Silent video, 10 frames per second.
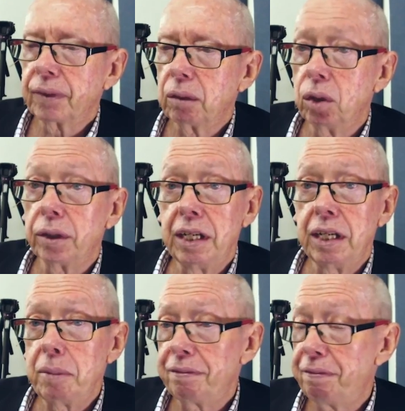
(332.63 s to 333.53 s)
We're looking at
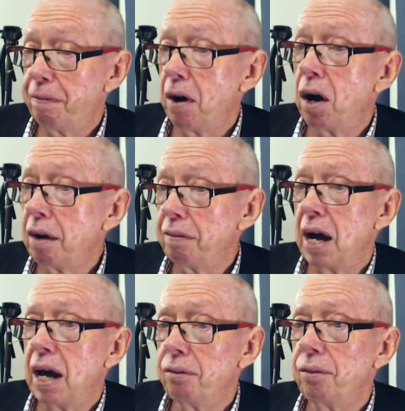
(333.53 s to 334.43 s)
about
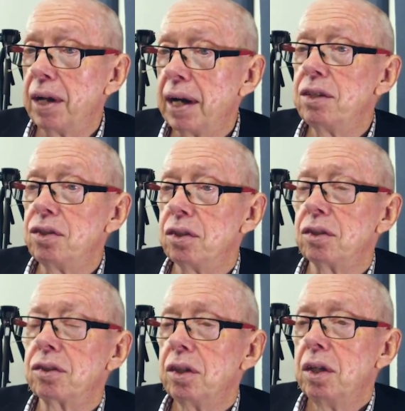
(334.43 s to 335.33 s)
500
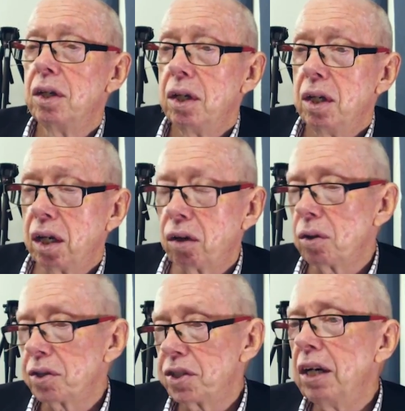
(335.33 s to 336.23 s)
agents
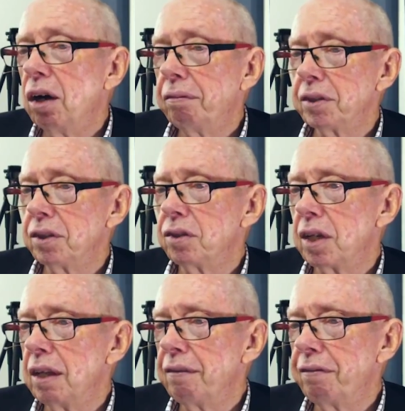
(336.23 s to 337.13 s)
across 10 offices.
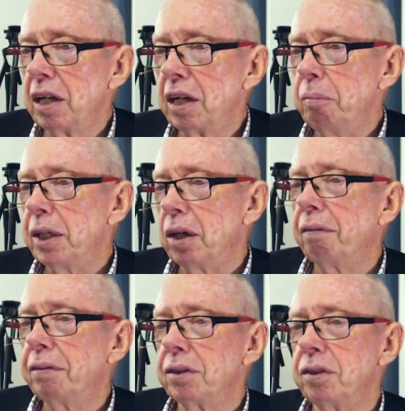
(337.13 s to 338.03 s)
So they're fairly big
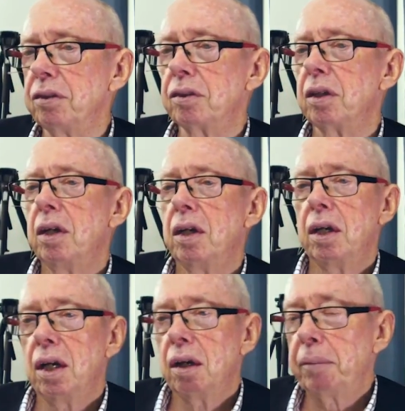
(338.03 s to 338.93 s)
offices.
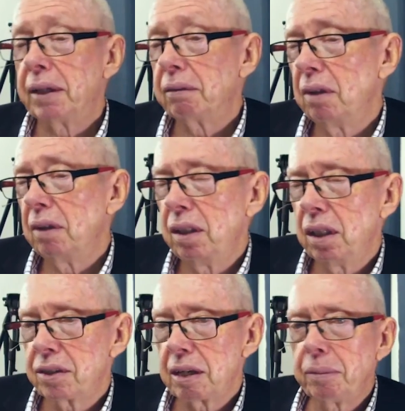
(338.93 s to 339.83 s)
But,
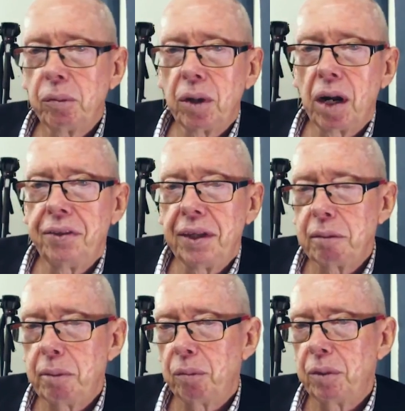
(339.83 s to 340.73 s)
it's something we don't think
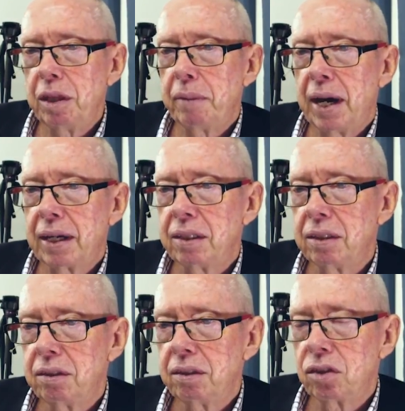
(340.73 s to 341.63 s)
about when the market
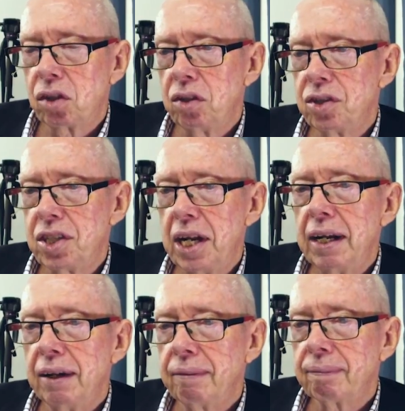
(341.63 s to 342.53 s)
turns
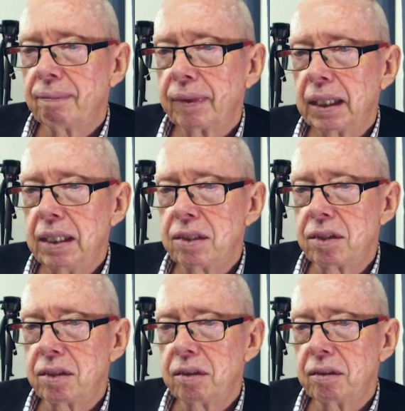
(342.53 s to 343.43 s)
down
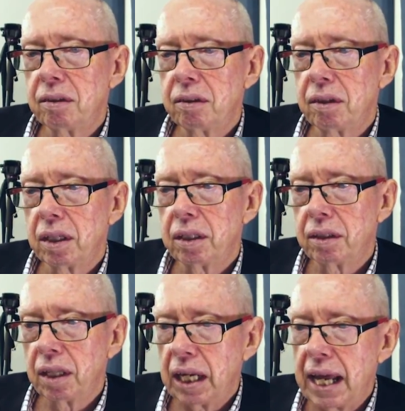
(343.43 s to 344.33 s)
is
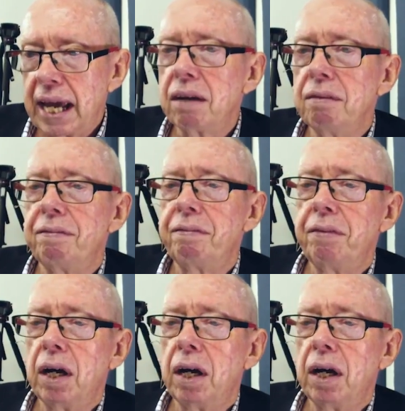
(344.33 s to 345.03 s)
the lack of